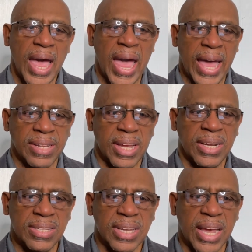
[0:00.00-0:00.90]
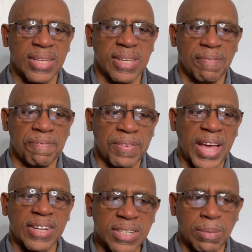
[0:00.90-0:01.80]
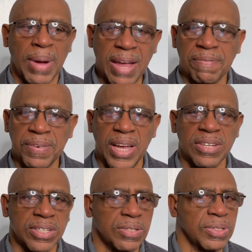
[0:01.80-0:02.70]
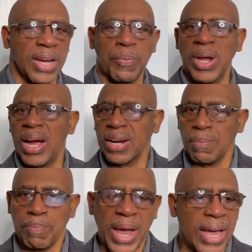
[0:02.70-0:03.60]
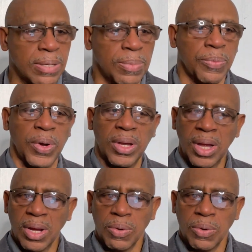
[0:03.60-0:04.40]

And then he says, "And flesh of my flesh," that we are compatible. We